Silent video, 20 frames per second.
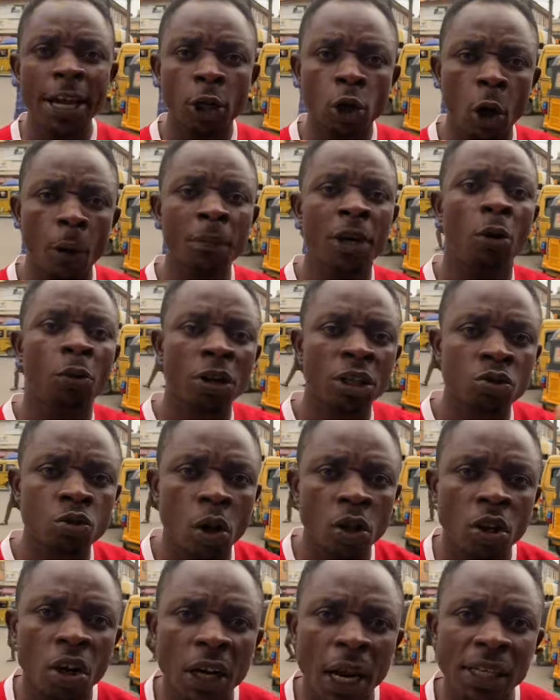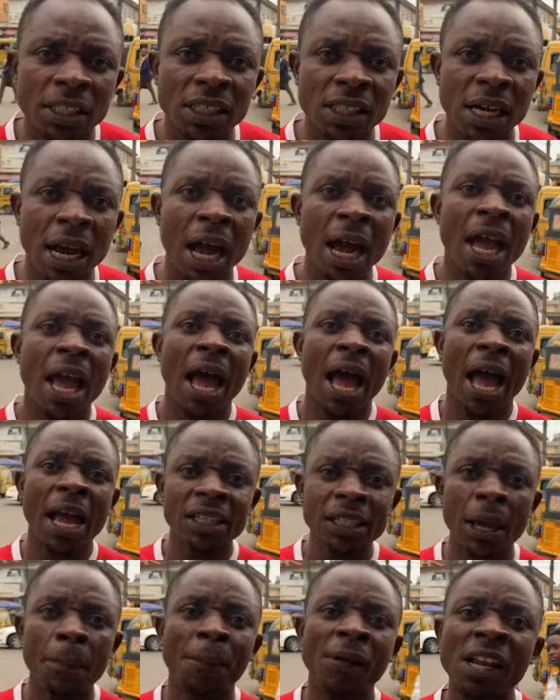they come, they will restructure Nigeria,
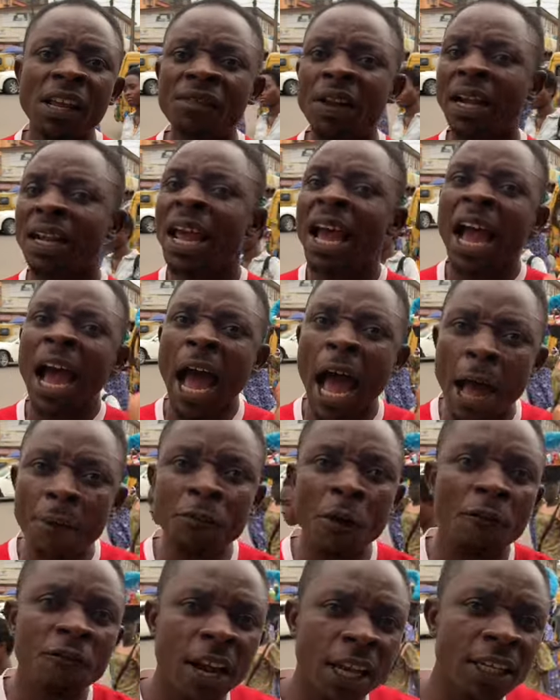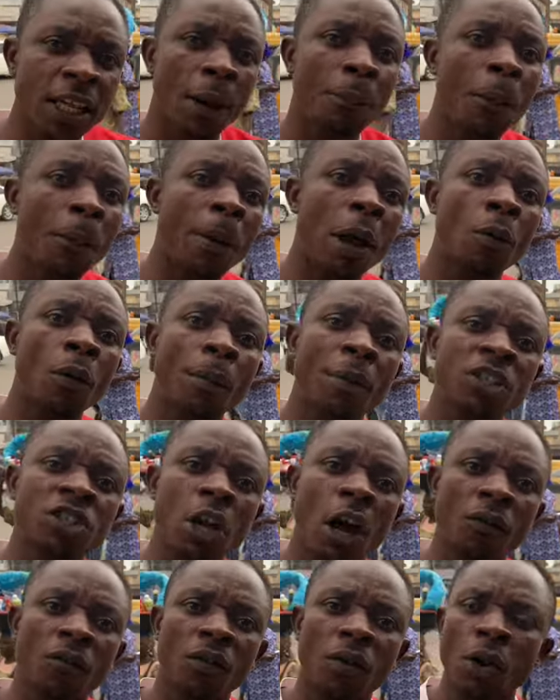and they believe that half of Nigeria problem will be
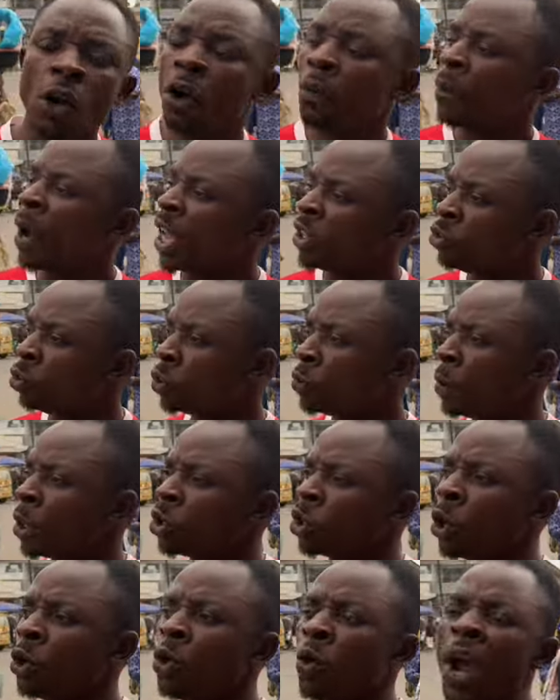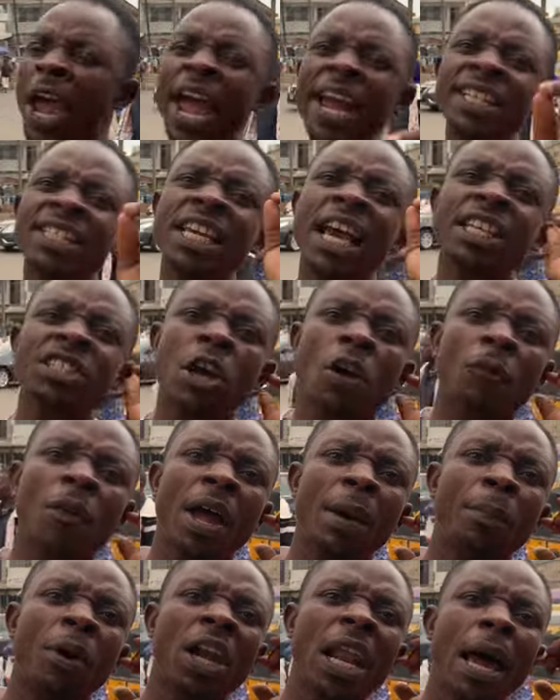solved. As we speak to you, 8 years of
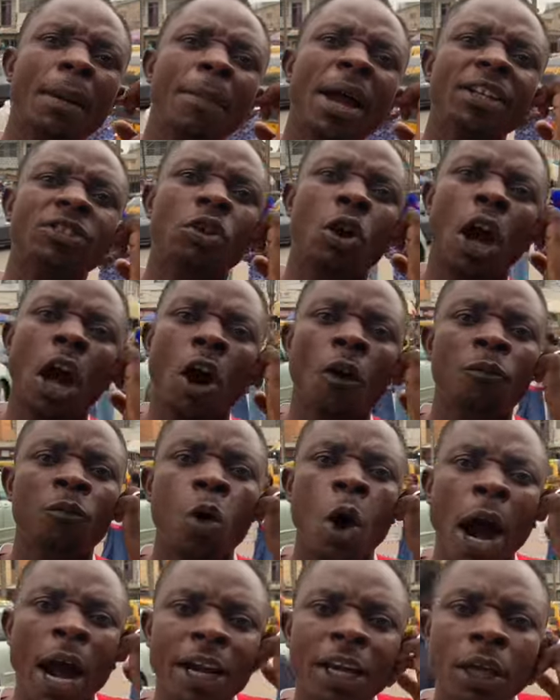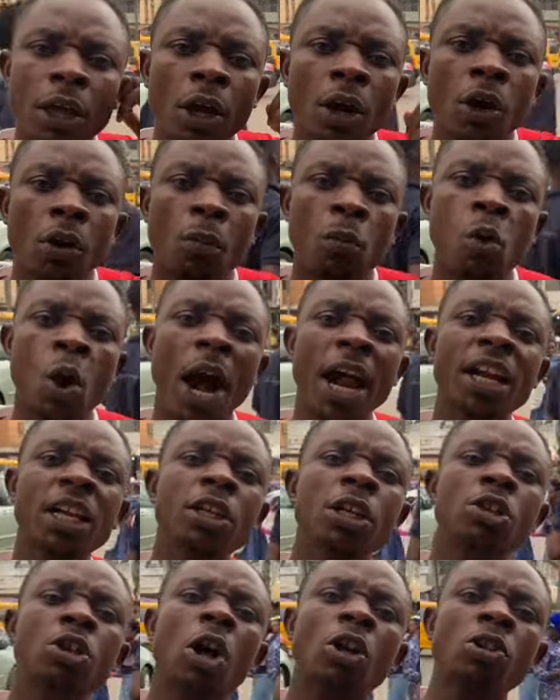Bola Ahmed
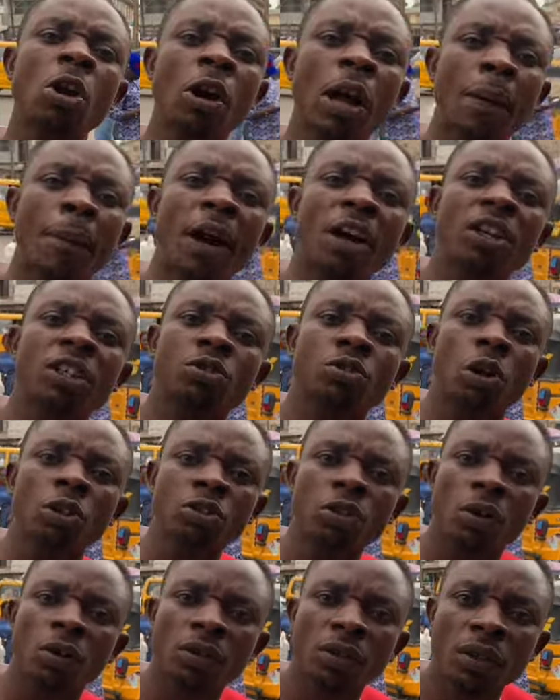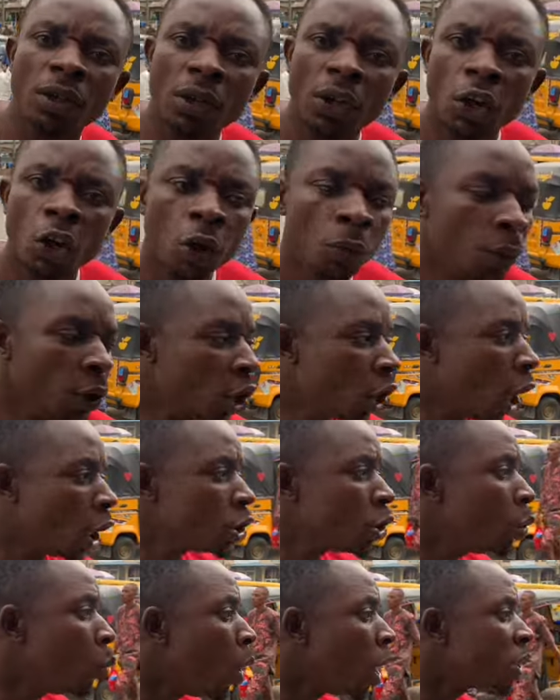Buhari did not talk about restructure
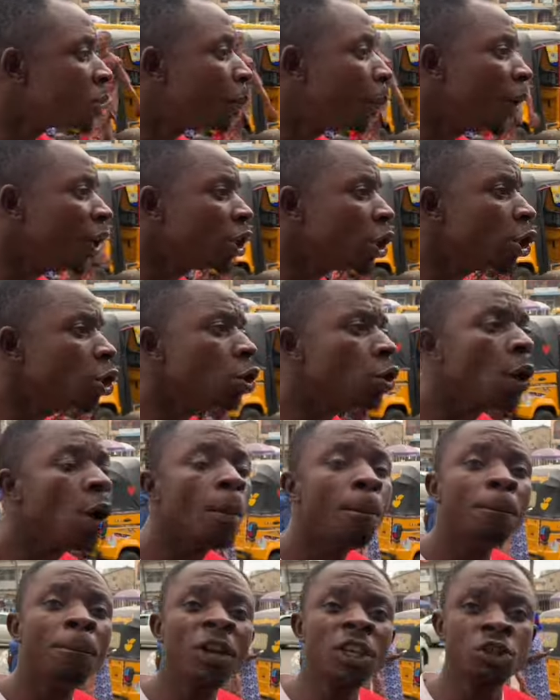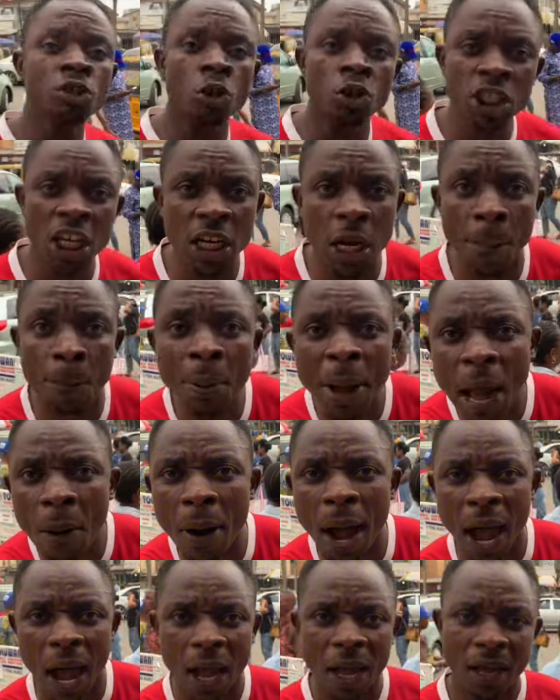because he was busy misusing the
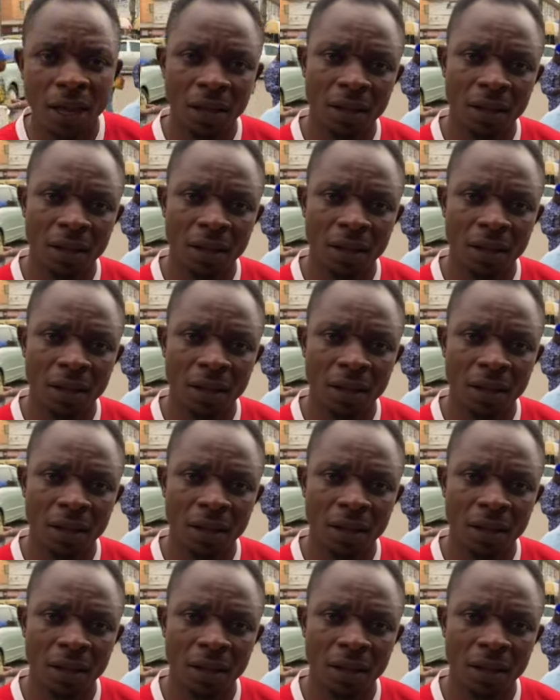power